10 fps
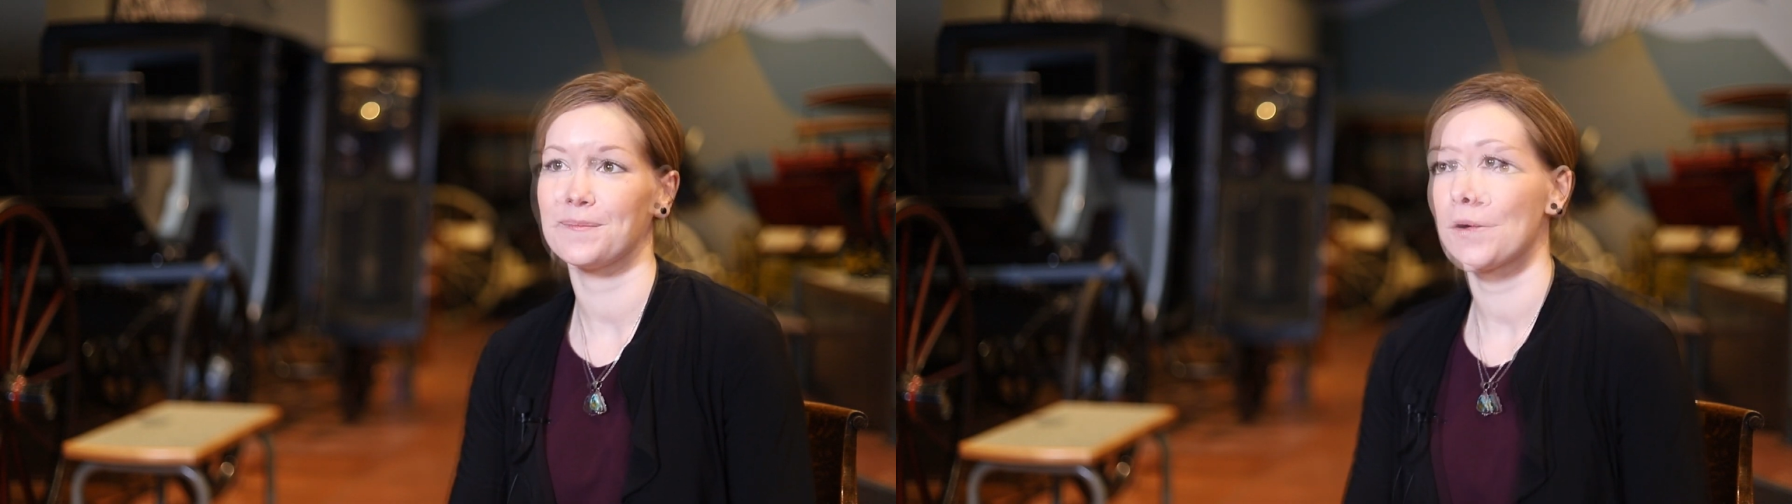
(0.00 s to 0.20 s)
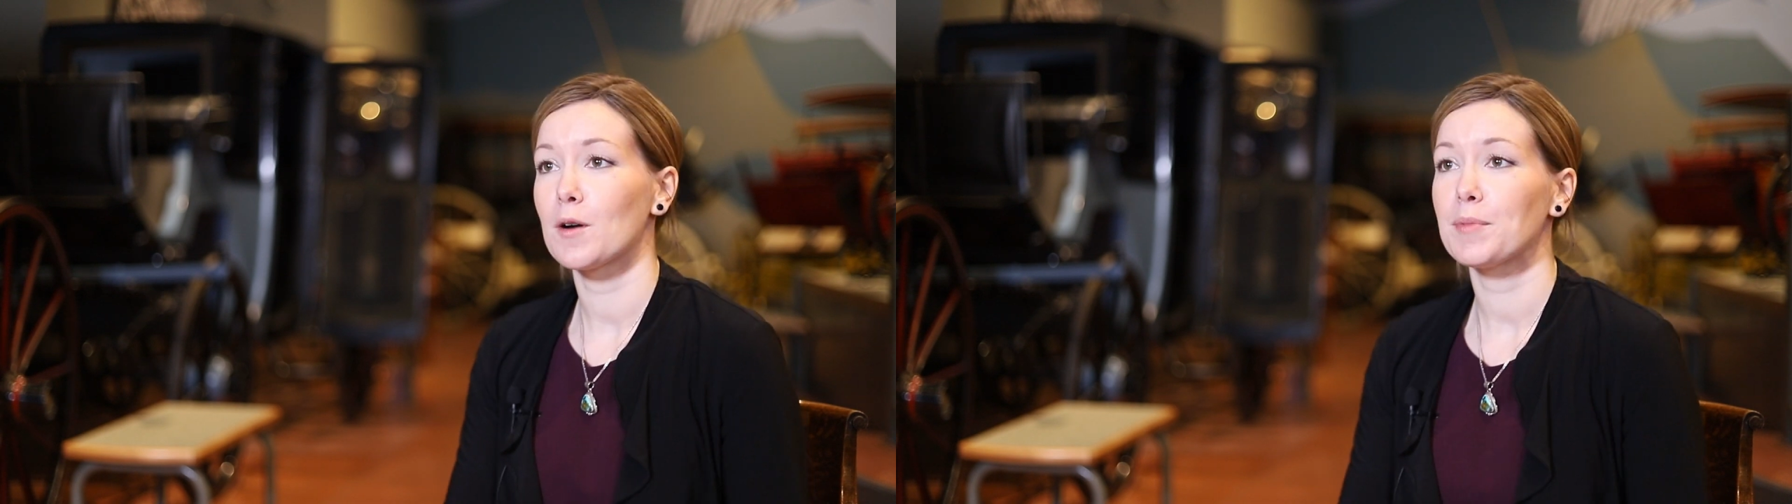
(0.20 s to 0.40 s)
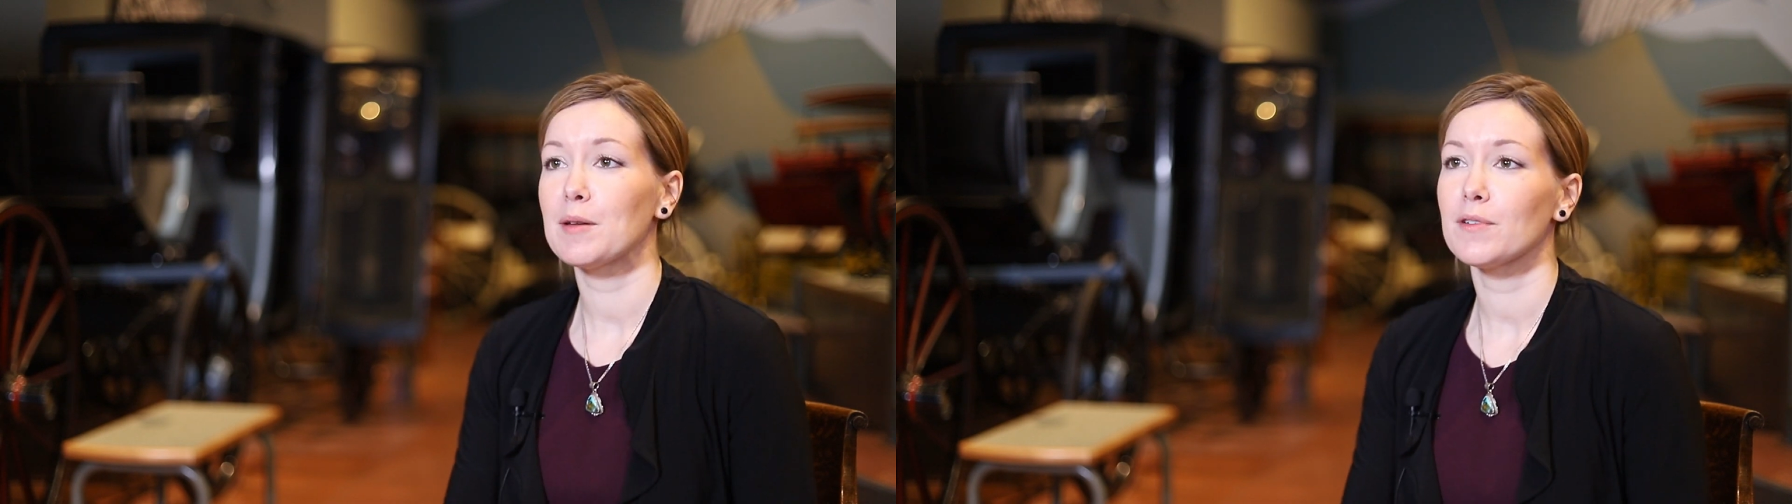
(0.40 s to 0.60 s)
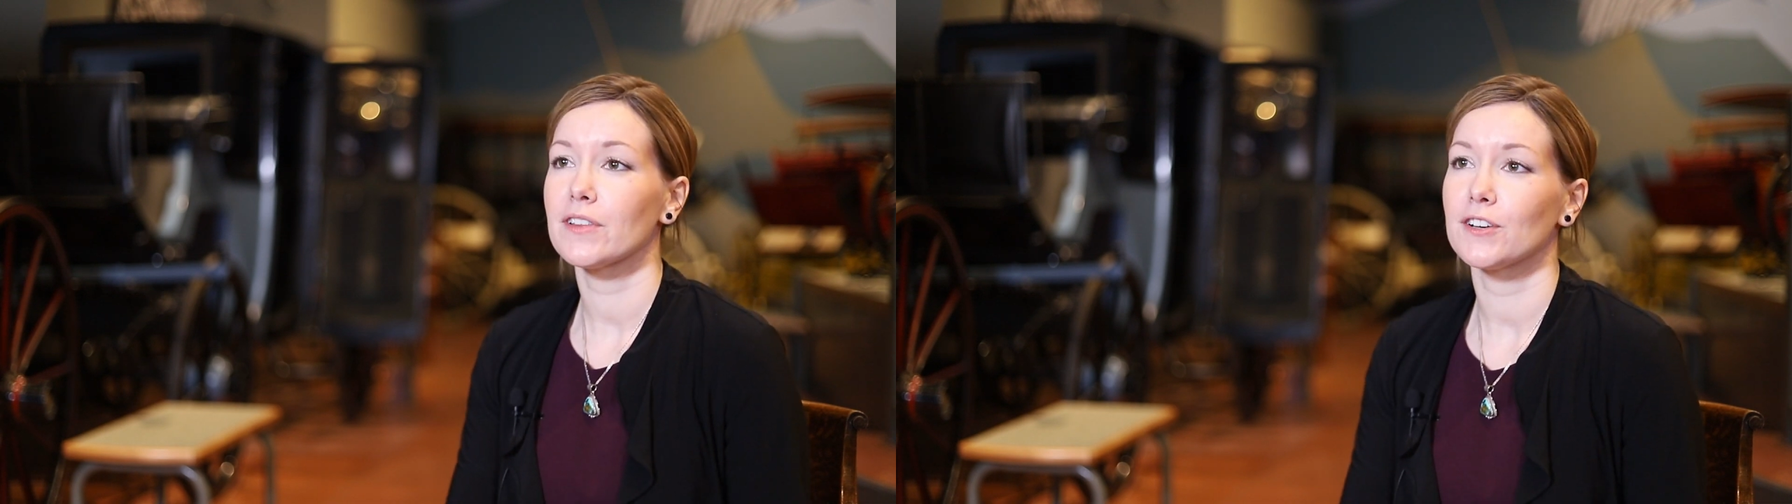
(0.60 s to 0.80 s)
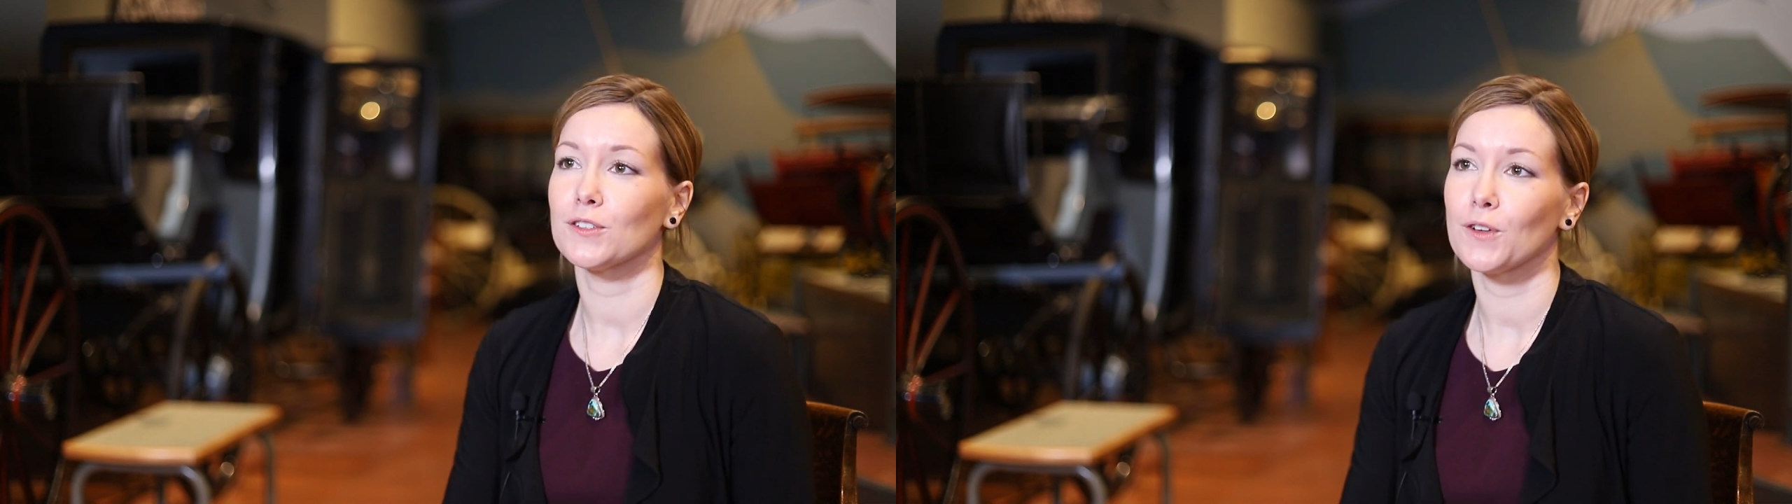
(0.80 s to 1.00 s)
For people
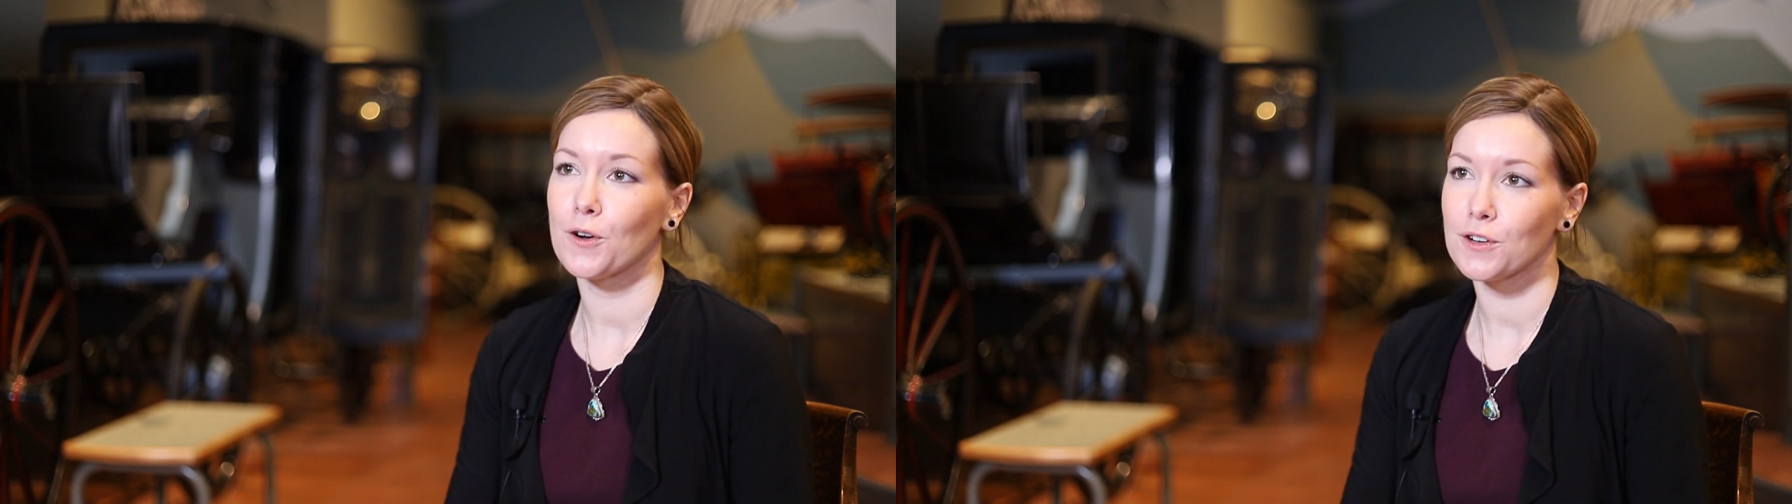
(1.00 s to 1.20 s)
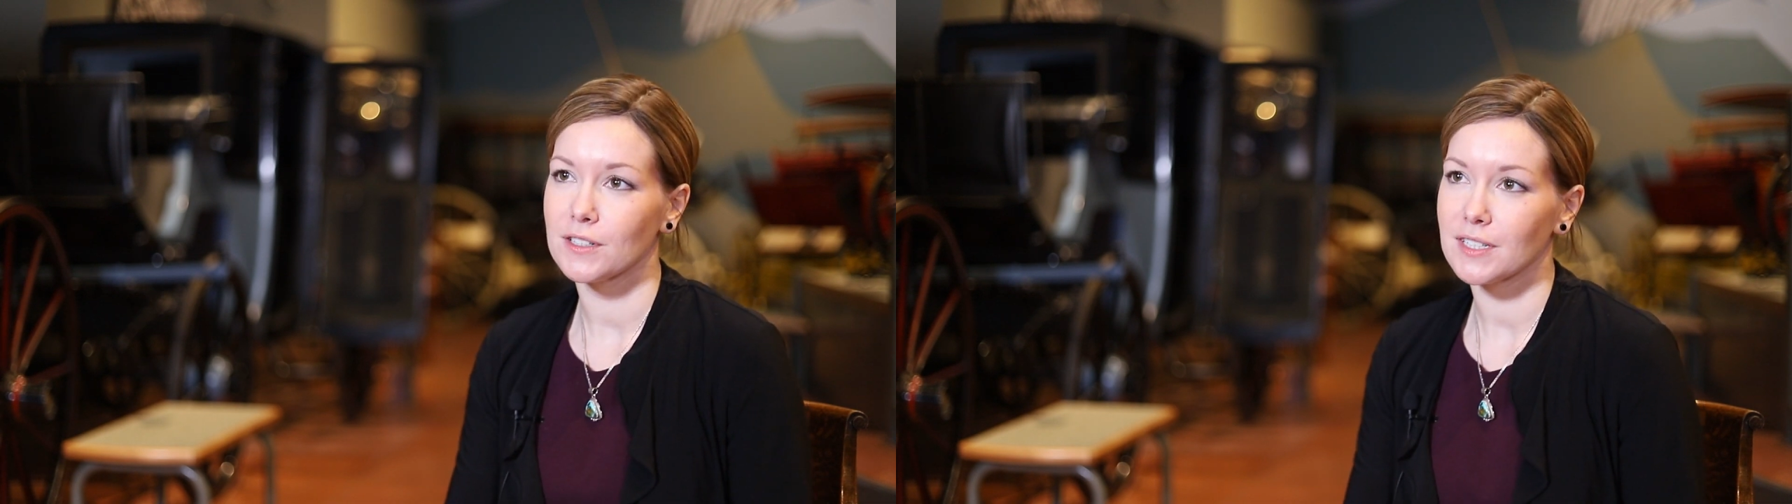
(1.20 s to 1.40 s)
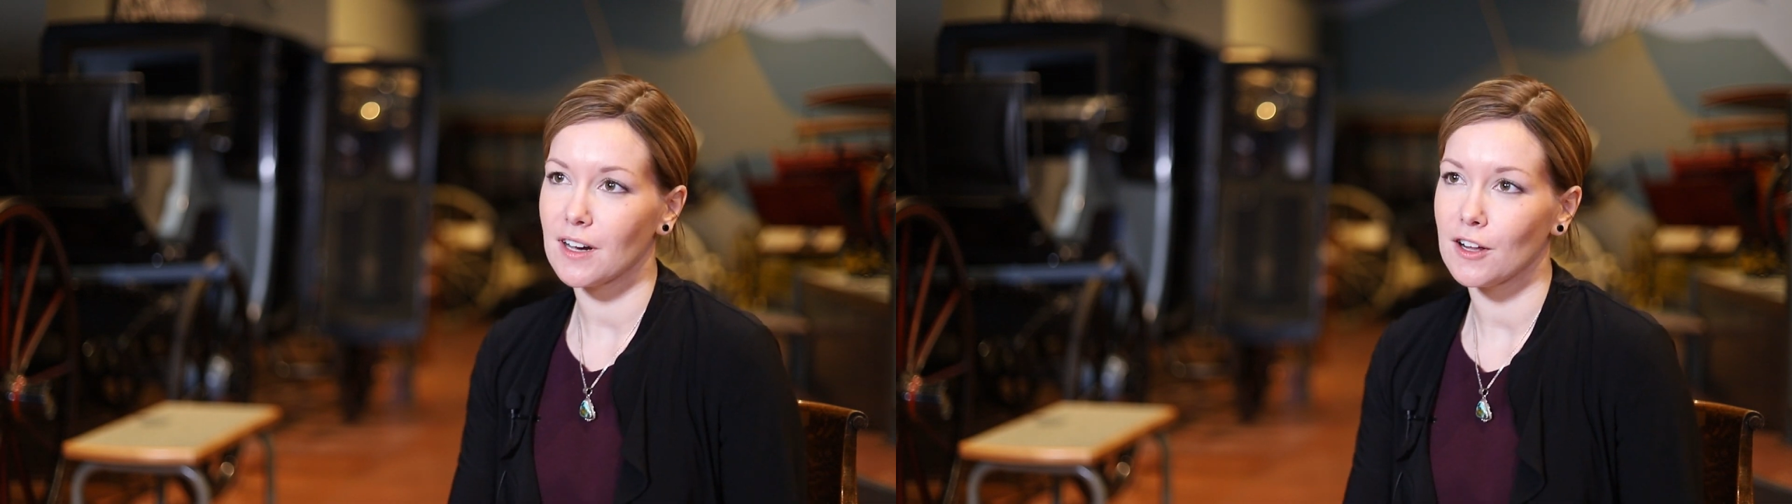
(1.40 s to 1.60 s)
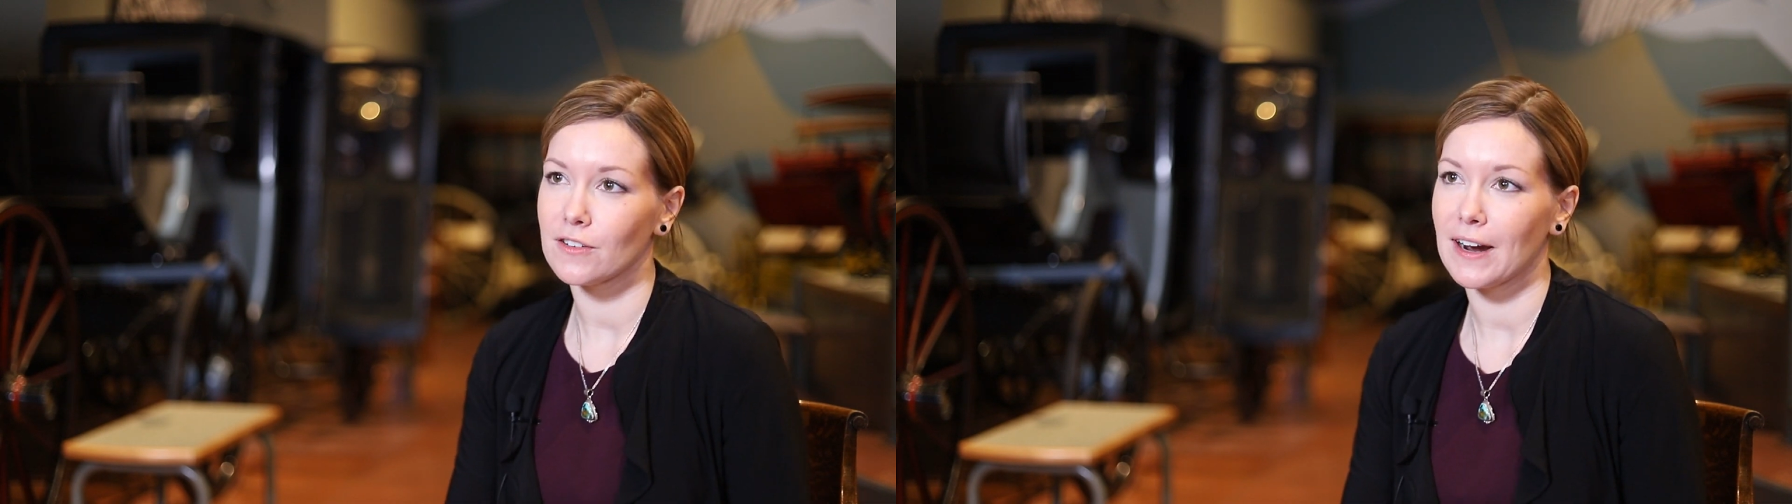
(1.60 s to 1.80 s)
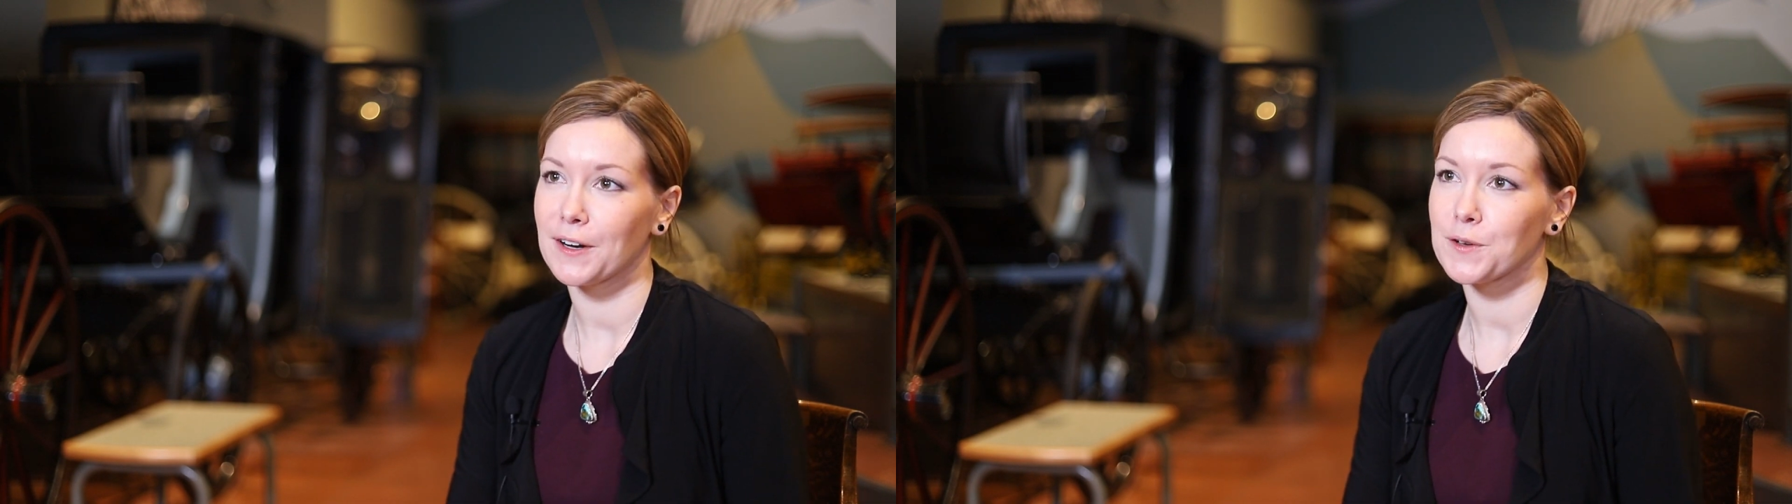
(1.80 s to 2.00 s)
that are local to
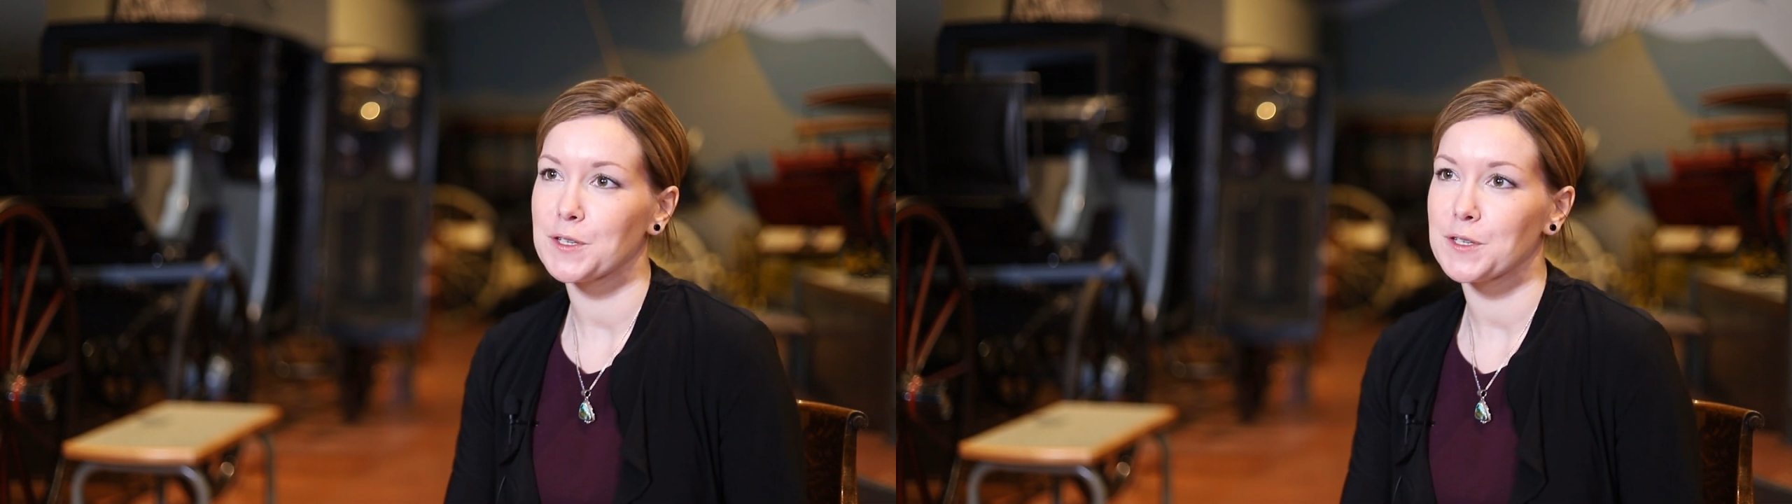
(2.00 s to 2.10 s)
Colorado